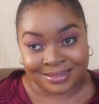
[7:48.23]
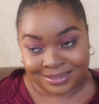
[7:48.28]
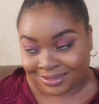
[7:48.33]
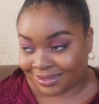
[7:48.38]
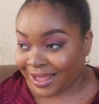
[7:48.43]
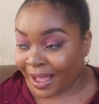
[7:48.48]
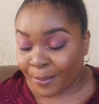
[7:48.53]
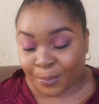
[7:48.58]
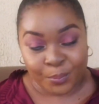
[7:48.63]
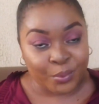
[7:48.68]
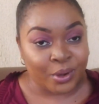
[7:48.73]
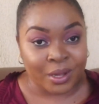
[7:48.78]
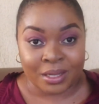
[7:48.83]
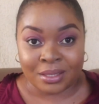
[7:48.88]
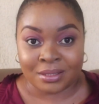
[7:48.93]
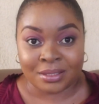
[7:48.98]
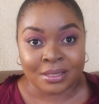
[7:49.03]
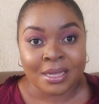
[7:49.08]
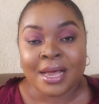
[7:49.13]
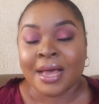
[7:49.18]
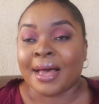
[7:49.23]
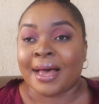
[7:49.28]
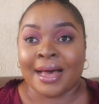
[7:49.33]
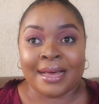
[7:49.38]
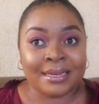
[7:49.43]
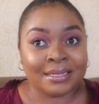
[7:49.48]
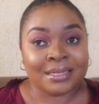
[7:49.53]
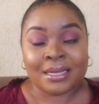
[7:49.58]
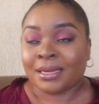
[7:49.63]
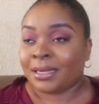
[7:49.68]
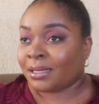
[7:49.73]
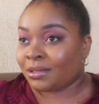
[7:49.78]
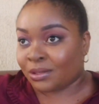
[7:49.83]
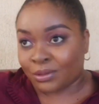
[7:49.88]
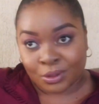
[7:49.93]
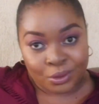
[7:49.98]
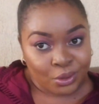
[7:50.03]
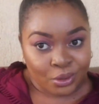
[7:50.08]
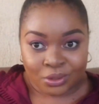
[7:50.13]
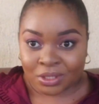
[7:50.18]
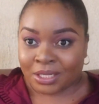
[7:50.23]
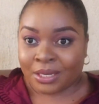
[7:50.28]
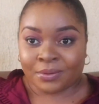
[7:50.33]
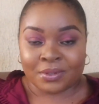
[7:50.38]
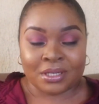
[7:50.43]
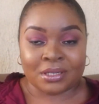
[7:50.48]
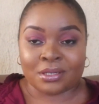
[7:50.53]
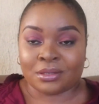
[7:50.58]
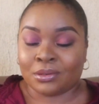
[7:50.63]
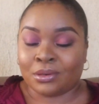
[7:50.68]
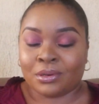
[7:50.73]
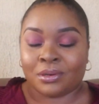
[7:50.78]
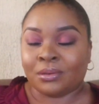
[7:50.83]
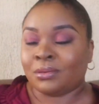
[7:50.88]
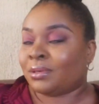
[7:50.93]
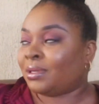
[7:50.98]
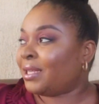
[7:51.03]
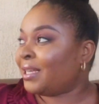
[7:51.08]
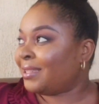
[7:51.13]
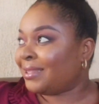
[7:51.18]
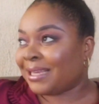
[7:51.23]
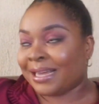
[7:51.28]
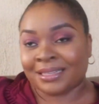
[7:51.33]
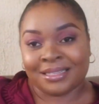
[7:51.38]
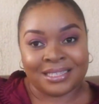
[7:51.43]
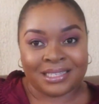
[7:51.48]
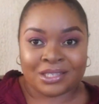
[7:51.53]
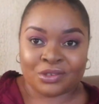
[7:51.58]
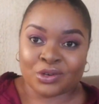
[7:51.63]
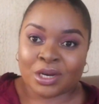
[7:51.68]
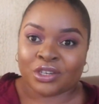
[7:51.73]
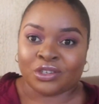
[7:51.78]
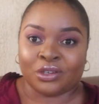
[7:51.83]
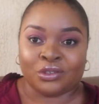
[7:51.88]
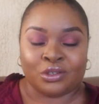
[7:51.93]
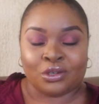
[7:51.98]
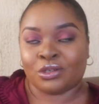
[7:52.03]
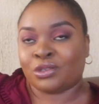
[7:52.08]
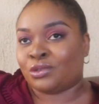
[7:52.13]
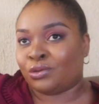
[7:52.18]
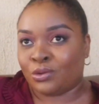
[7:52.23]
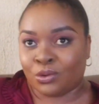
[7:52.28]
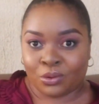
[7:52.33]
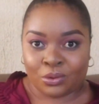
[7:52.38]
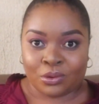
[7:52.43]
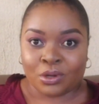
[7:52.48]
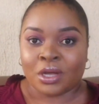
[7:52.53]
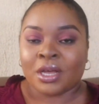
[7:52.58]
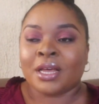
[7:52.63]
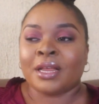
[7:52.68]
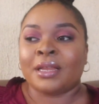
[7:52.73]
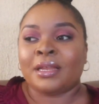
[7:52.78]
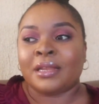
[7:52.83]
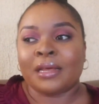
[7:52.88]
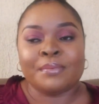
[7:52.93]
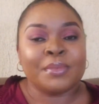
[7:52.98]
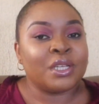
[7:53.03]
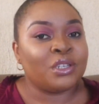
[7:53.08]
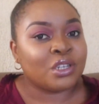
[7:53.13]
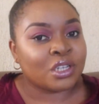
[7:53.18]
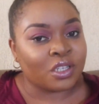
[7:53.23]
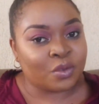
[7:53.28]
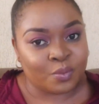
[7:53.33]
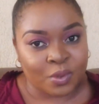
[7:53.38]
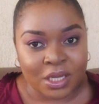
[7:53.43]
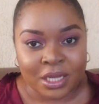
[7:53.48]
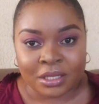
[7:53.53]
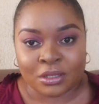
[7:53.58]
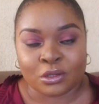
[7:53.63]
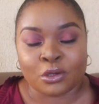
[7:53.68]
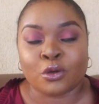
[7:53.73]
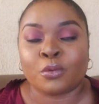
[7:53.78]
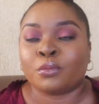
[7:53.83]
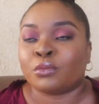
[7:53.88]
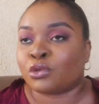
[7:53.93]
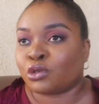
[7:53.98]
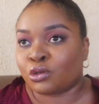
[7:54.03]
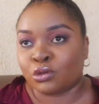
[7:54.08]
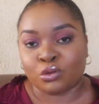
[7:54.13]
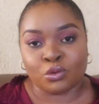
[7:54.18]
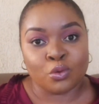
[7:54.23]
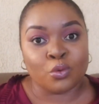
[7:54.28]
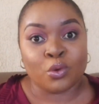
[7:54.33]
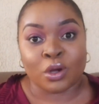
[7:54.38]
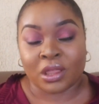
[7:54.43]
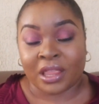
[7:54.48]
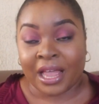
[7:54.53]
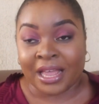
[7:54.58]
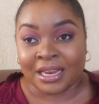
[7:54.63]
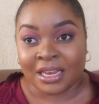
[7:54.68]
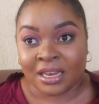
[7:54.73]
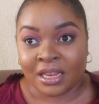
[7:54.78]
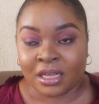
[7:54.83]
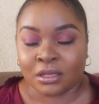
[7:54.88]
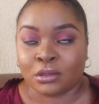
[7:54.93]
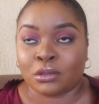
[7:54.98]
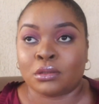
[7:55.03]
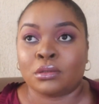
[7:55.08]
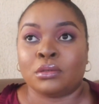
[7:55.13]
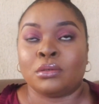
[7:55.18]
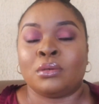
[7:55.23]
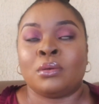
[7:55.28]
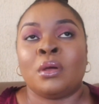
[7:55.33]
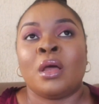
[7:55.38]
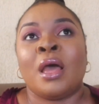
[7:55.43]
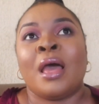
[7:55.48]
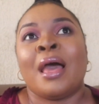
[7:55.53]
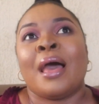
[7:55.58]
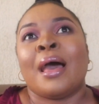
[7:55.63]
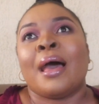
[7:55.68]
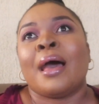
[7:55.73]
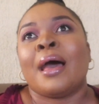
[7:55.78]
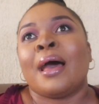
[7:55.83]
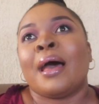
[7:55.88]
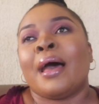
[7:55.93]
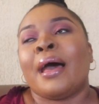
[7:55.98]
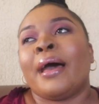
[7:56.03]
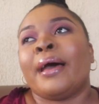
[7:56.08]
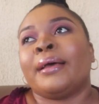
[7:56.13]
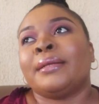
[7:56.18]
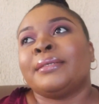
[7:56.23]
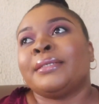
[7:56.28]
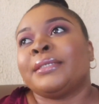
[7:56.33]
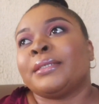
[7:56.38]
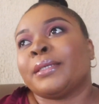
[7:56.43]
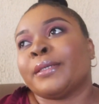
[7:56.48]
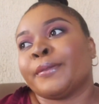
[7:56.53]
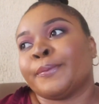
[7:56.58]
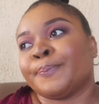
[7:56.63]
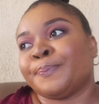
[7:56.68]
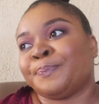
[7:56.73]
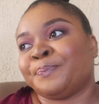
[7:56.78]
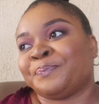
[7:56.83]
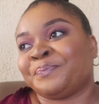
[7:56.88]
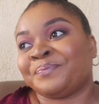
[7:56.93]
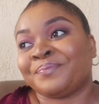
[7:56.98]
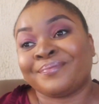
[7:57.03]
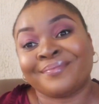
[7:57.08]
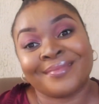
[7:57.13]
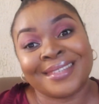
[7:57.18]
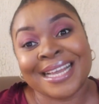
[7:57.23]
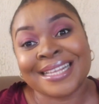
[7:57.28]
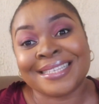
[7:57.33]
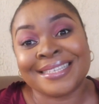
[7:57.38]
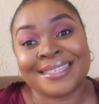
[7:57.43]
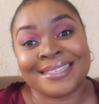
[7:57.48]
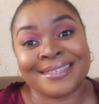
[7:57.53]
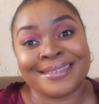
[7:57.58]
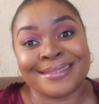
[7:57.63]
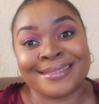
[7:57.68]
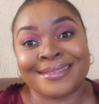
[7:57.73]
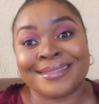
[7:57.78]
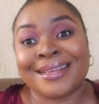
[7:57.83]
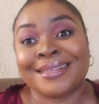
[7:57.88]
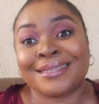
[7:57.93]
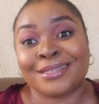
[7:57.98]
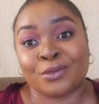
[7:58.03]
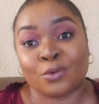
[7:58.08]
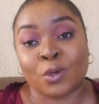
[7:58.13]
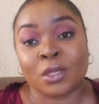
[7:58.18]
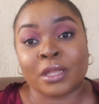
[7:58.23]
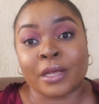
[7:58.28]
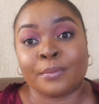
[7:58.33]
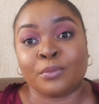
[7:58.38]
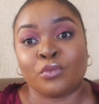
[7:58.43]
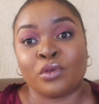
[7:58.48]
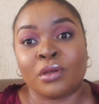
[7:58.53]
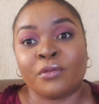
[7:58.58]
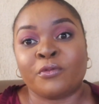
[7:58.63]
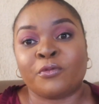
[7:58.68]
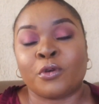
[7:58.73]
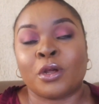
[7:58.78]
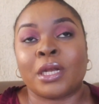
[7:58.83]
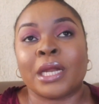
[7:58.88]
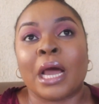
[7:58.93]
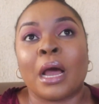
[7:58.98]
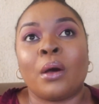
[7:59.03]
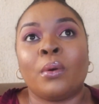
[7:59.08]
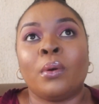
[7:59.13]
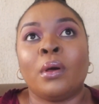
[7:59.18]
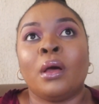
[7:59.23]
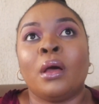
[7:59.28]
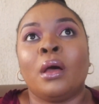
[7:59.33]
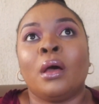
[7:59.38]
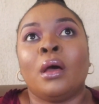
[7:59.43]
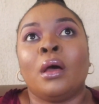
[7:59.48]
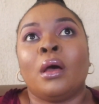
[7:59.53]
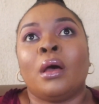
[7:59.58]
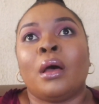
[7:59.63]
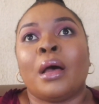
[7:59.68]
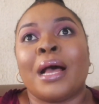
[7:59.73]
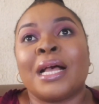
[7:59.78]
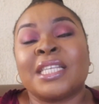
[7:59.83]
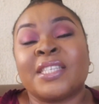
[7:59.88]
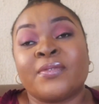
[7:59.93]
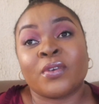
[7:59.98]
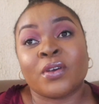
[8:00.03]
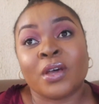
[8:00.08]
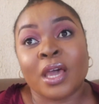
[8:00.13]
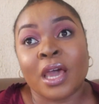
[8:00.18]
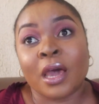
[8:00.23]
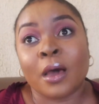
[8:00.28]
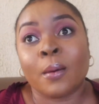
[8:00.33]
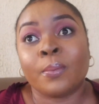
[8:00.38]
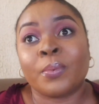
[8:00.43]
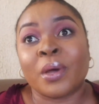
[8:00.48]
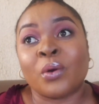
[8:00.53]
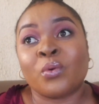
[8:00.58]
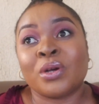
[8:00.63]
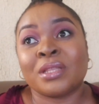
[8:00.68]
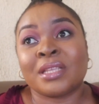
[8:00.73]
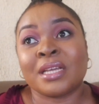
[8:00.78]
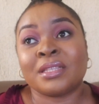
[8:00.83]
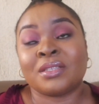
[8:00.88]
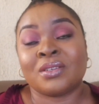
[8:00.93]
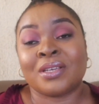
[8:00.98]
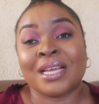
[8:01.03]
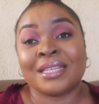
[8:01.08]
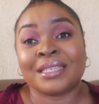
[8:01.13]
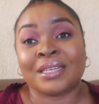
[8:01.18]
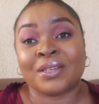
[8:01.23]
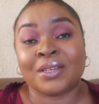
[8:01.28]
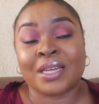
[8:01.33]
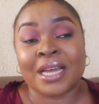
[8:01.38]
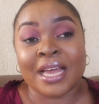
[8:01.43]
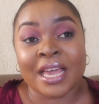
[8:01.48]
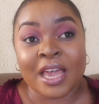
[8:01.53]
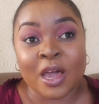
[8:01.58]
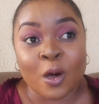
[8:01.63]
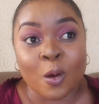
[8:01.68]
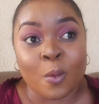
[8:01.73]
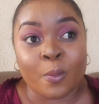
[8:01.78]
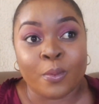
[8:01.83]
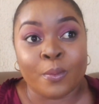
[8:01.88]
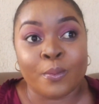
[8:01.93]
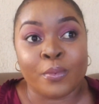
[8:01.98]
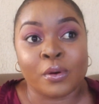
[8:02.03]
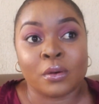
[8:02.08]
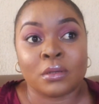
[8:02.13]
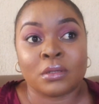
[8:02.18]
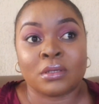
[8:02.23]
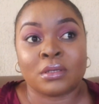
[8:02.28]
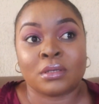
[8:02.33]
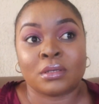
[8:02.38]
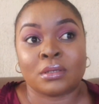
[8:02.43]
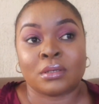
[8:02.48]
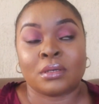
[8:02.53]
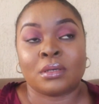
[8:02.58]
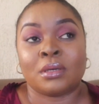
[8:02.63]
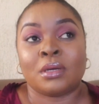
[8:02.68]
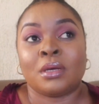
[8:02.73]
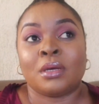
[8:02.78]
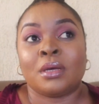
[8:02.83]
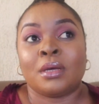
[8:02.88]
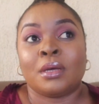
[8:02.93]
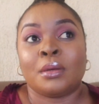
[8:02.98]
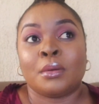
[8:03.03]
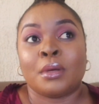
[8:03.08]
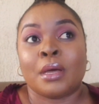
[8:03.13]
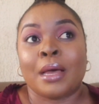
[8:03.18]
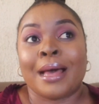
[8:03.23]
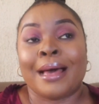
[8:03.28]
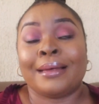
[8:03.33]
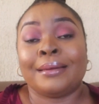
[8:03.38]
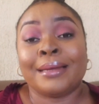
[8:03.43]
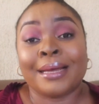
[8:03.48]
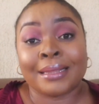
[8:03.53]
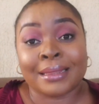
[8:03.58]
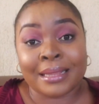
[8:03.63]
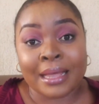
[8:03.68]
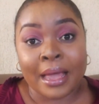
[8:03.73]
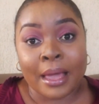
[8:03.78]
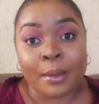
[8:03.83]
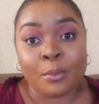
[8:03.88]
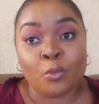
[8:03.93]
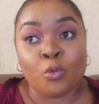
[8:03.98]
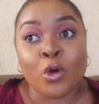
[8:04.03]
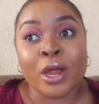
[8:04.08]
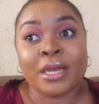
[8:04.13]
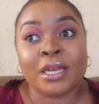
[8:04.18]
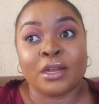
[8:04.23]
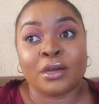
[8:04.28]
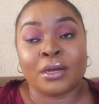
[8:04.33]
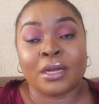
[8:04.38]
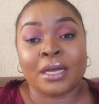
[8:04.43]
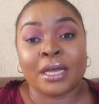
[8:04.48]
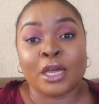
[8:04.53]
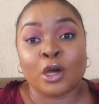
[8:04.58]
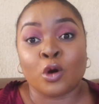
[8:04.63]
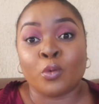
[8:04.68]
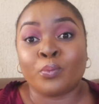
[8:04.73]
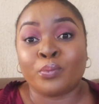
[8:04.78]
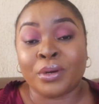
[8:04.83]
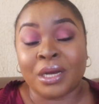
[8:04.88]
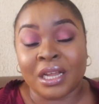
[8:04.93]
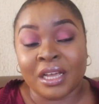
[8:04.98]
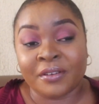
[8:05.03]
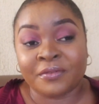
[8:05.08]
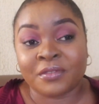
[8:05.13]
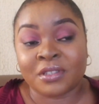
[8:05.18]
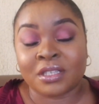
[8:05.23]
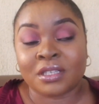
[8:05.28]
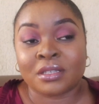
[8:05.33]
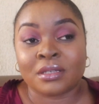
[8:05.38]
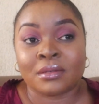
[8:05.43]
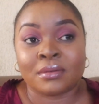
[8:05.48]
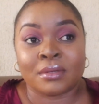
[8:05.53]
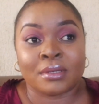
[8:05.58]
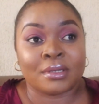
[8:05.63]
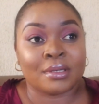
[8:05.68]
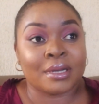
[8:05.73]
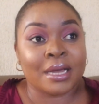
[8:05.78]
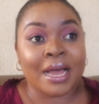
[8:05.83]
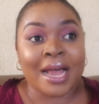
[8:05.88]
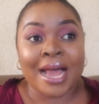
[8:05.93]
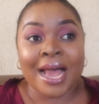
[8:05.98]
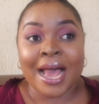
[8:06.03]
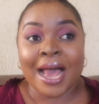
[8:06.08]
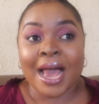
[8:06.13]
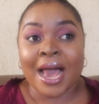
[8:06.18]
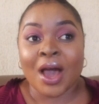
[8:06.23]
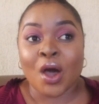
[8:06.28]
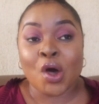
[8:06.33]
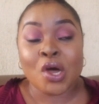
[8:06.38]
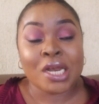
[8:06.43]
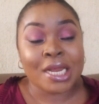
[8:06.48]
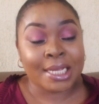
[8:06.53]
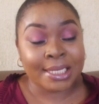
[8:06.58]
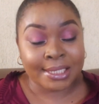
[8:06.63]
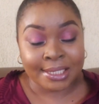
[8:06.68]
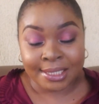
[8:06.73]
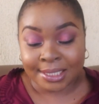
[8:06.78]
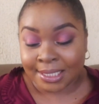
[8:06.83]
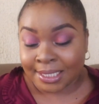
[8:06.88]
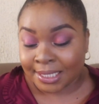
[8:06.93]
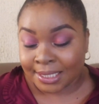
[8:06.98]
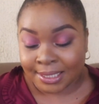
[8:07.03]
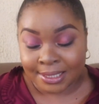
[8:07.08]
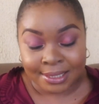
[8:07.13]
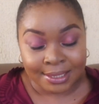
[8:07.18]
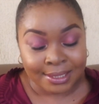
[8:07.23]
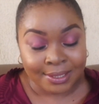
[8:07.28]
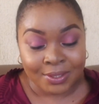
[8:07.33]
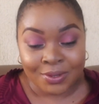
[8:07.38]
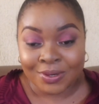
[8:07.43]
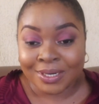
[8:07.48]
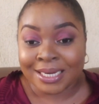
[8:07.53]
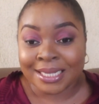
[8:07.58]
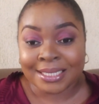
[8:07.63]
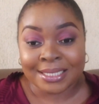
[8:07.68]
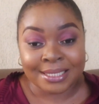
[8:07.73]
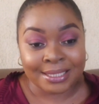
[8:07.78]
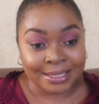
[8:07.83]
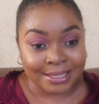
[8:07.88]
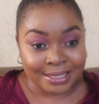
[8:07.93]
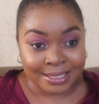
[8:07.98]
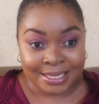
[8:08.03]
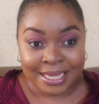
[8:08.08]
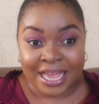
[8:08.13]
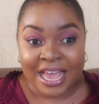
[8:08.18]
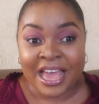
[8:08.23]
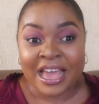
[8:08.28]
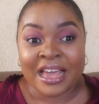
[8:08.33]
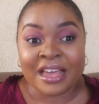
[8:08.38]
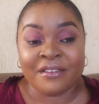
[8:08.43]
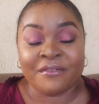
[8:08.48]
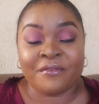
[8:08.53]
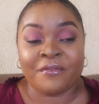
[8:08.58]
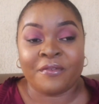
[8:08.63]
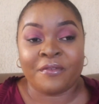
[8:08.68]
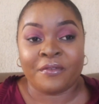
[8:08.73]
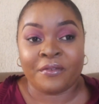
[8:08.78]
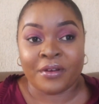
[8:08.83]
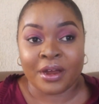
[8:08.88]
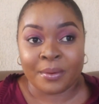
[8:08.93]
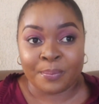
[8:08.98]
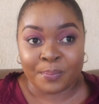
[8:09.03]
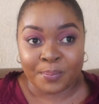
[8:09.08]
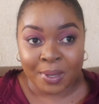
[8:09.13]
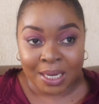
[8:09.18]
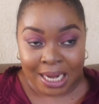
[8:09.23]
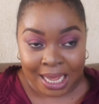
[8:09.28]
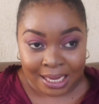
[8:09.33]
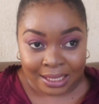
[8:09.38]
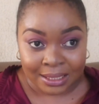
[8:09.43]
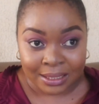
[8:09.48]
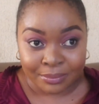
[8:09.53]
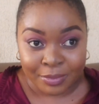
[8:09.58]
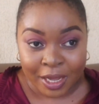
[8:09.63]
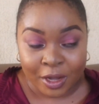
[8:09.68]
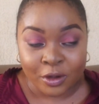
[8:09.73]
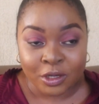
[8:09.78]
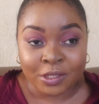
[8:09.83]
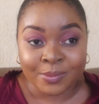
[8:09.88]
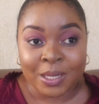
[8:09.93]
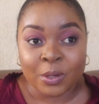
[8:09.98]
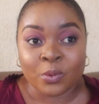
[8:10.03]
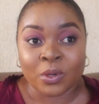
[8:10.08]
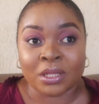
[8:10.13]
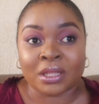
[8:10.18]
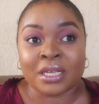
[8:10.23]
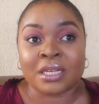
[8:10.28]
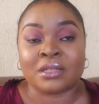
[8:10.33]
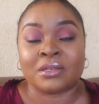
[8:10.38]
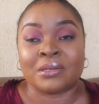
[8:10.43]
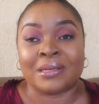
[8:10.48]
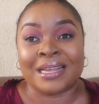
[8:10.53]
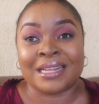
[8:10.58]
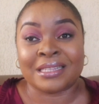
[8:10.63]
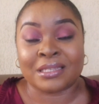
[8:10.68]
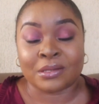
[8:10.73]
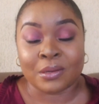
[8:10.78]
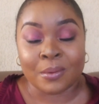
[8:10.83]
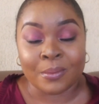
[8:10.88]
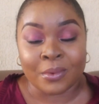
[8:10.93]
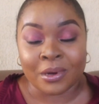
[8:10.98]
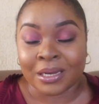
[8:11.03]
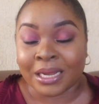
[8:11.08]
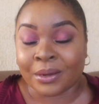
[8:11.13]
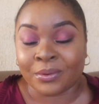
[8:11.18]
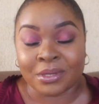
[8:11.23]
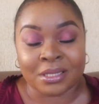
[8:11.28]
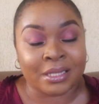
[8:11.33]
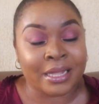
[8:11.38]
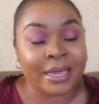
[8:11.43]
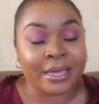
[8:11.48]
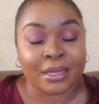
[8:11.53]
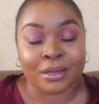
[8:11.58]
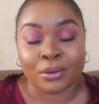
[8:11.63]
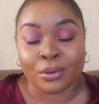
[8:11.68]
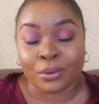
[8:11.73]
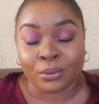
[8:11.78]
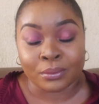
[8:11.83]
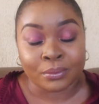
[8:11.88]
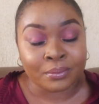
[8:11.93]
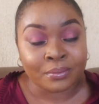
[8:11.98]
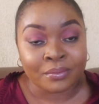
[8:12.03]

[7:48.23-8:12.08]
that point, I decided to close down the store, let that distraction just go. Let me just be at home to do what I needed to do. And that is it. That is what I'm doing for now. As help, I wanted to get another help, but at that time when the other help left, honestly, every plan, my husband wanted to get someone. I was like, no,